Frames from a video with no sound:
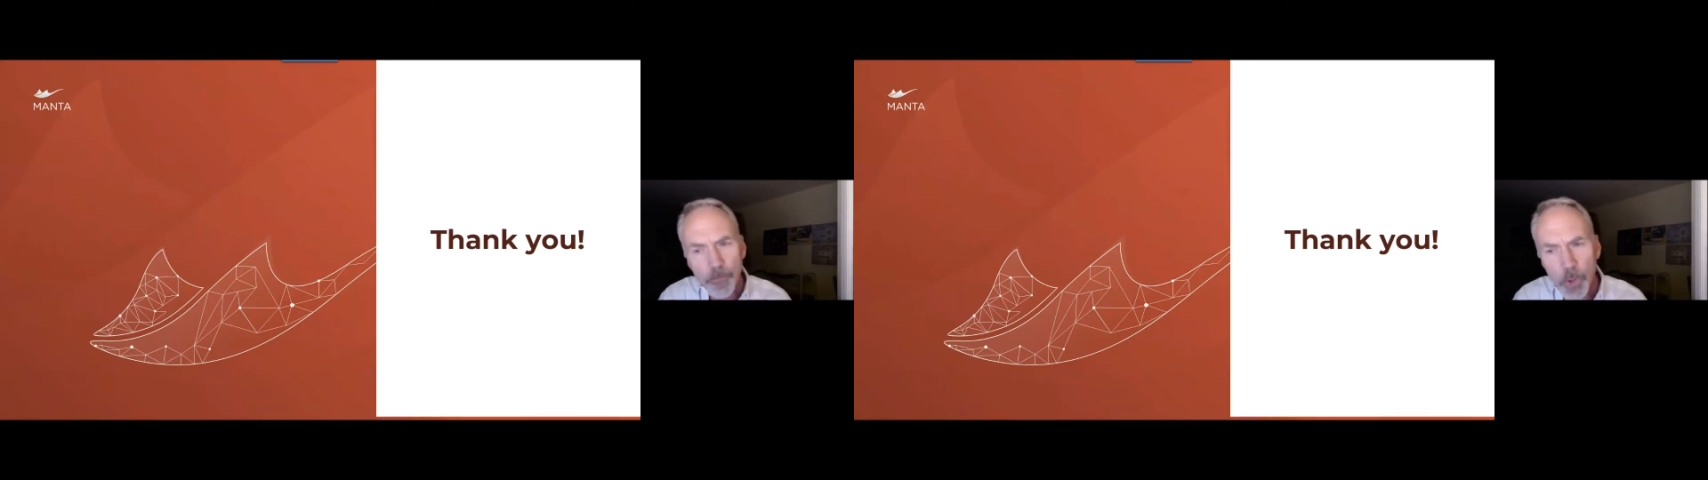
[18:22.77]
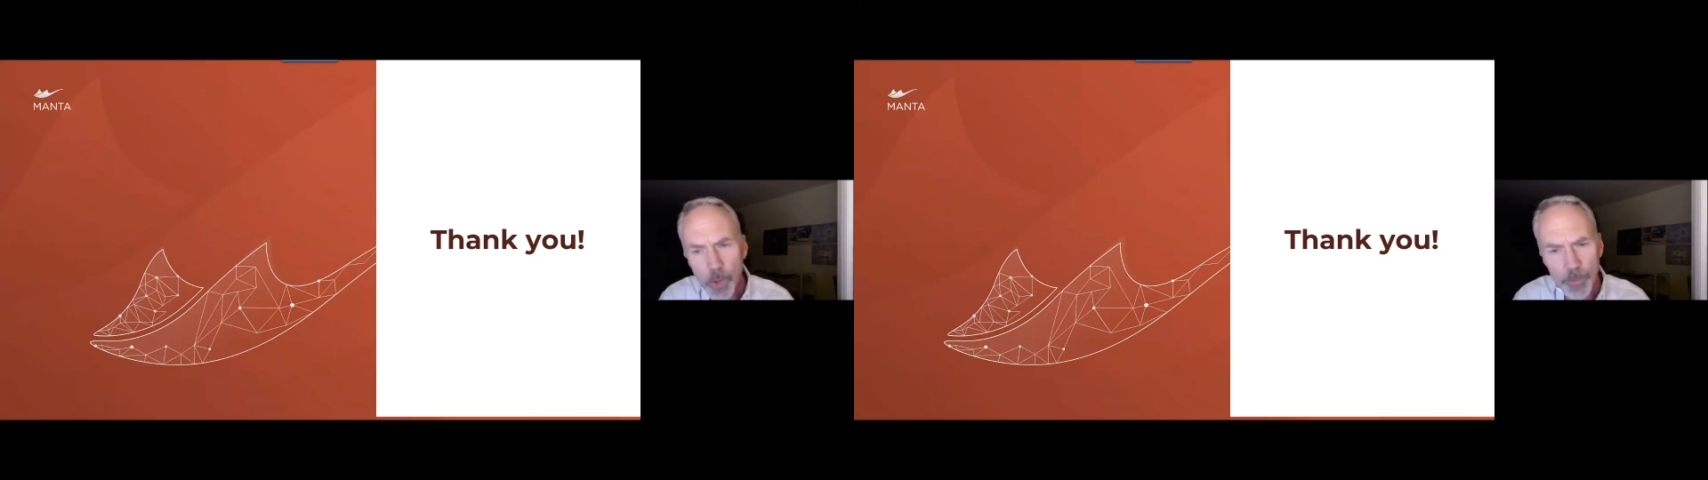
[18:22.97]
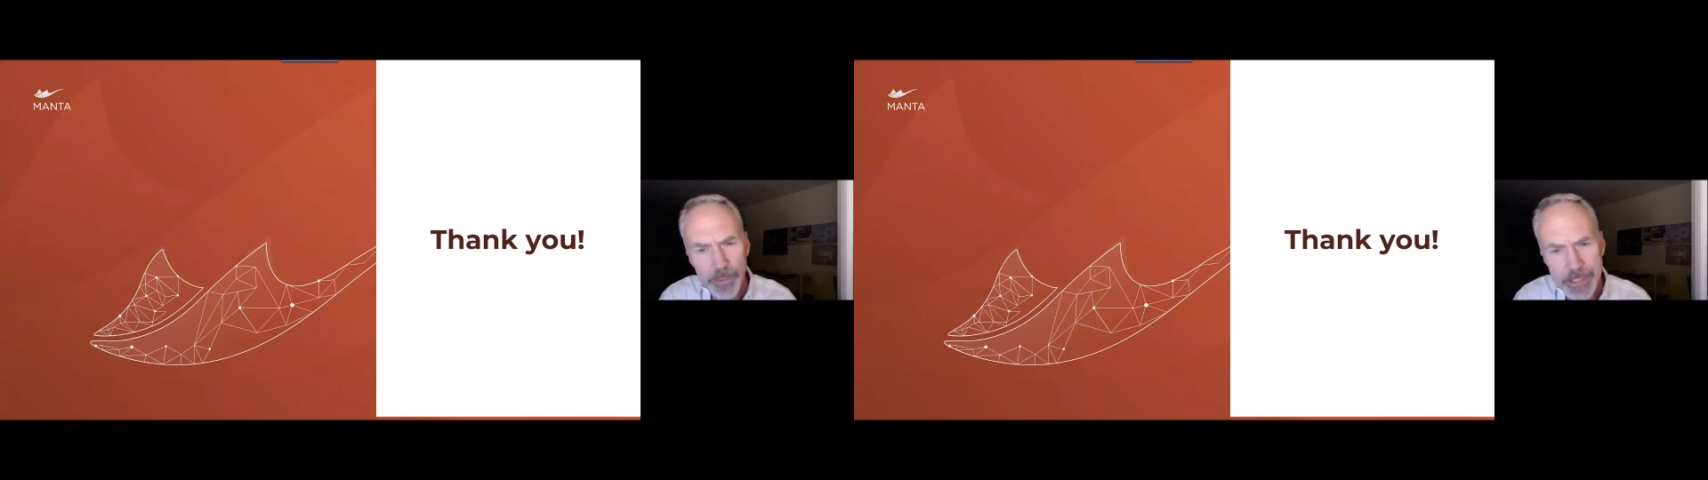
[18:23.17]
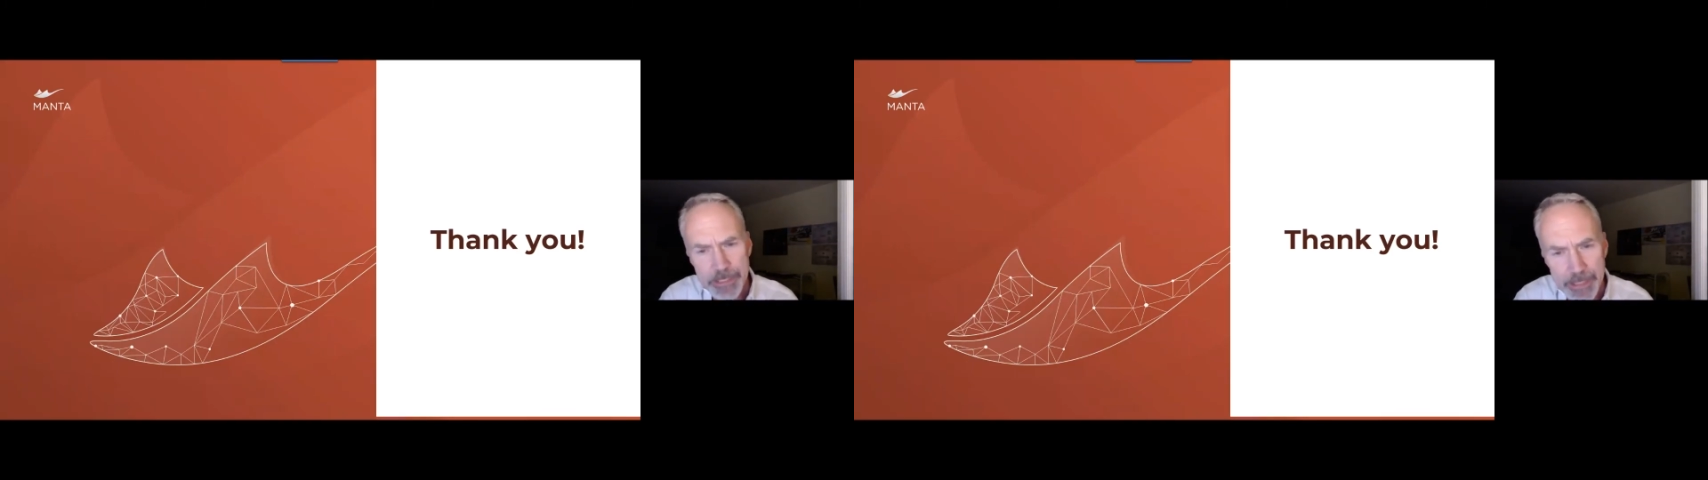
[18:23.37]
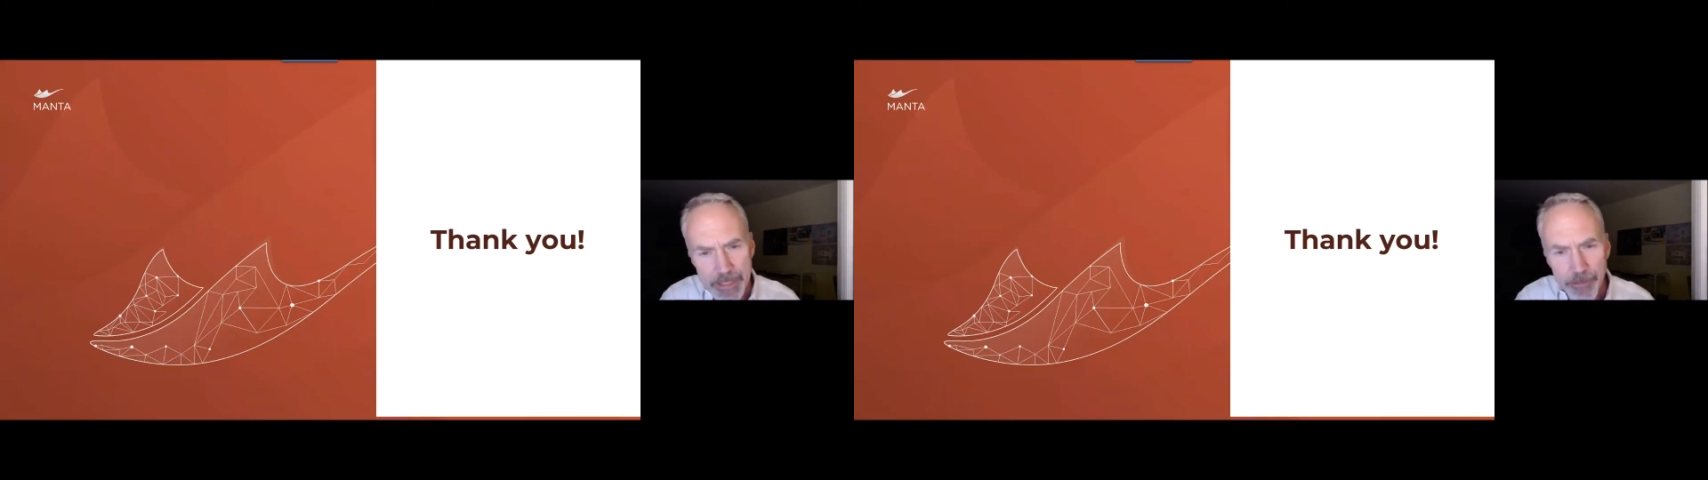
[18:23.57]
or whether it's a
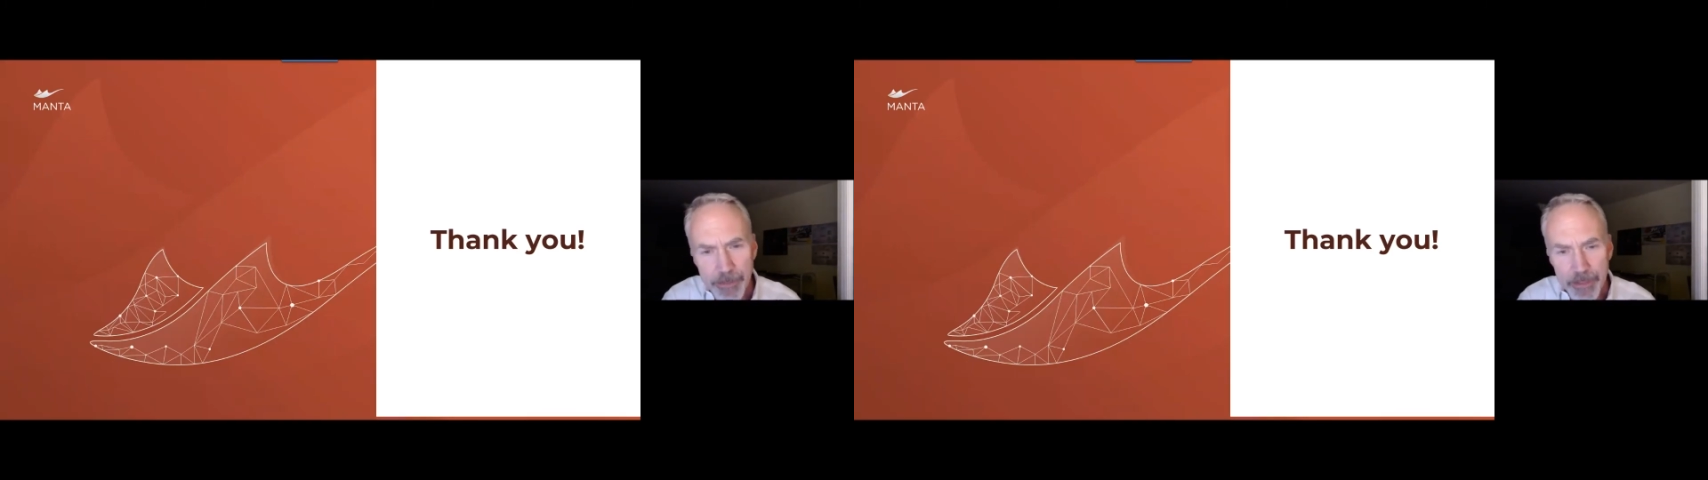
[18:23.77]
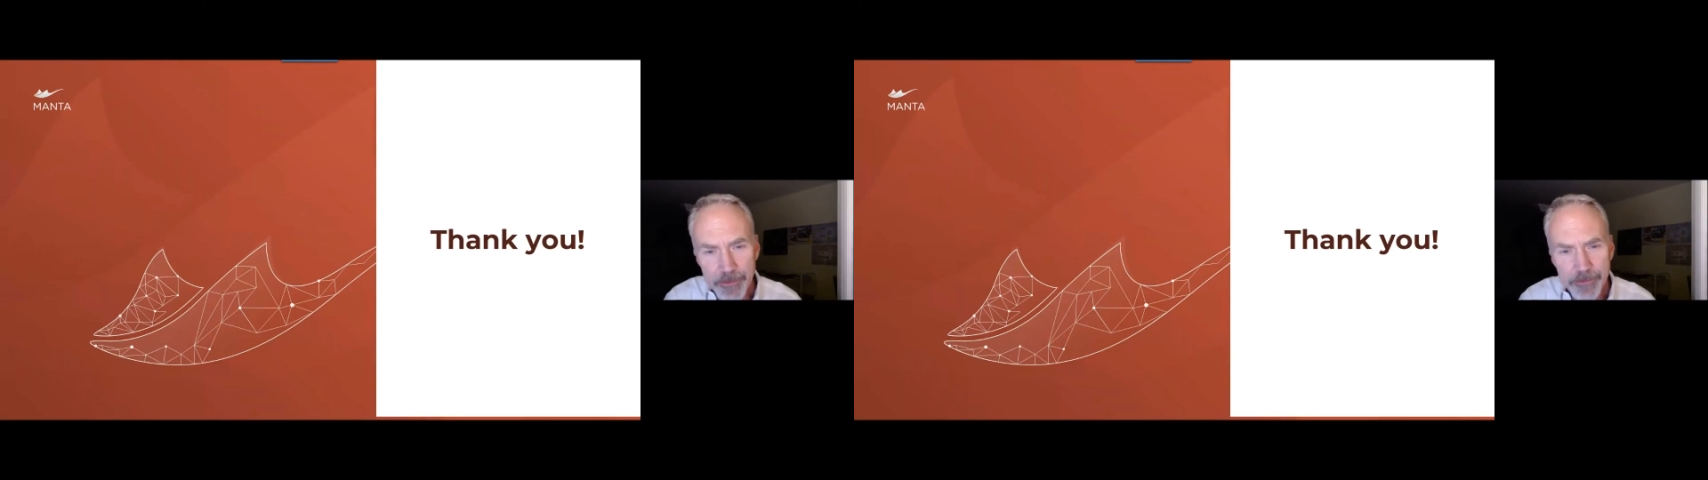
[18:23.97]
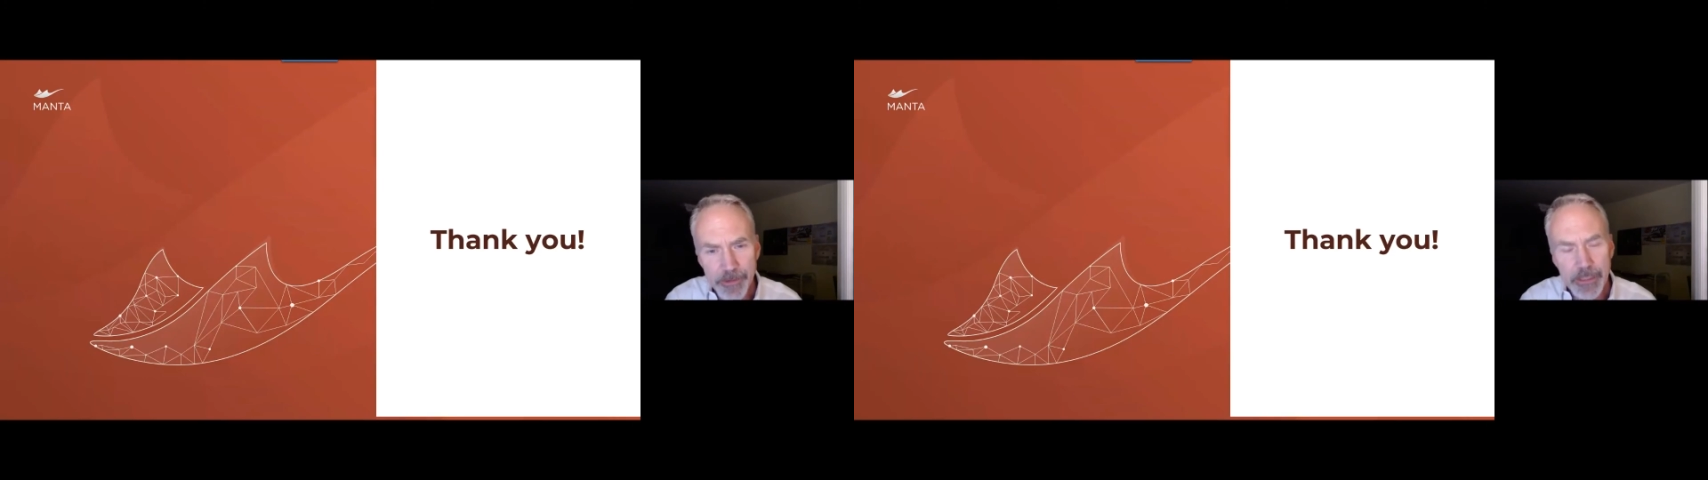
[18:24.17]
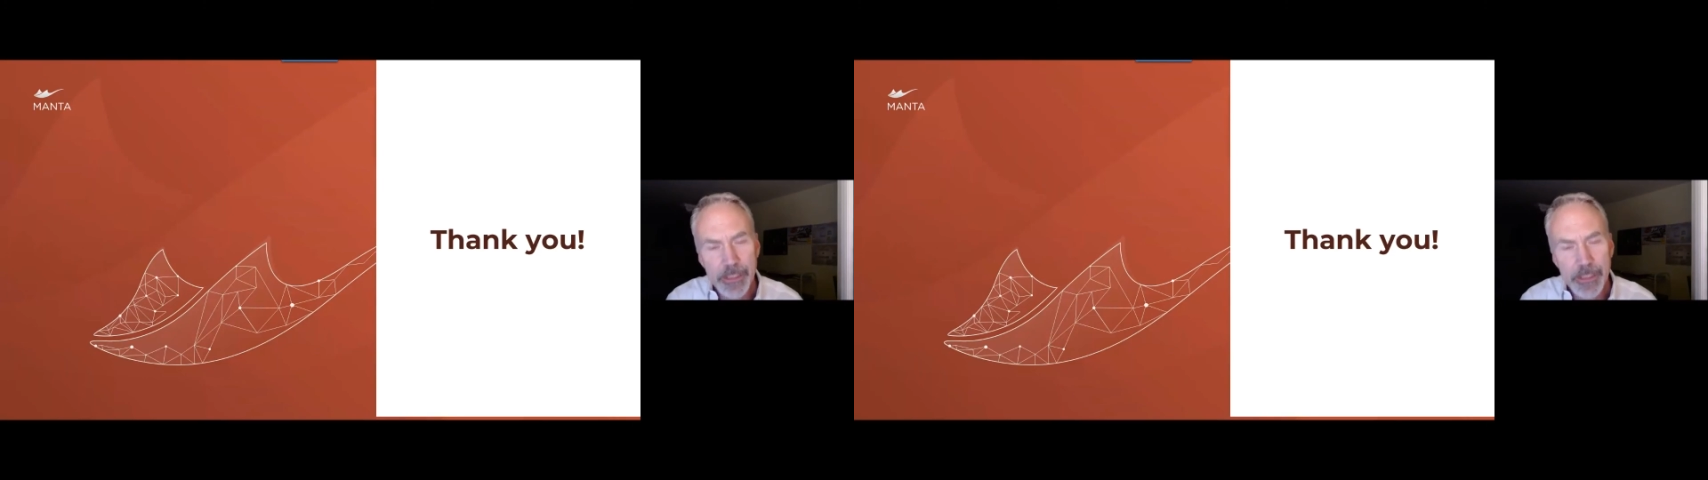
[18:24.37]
database,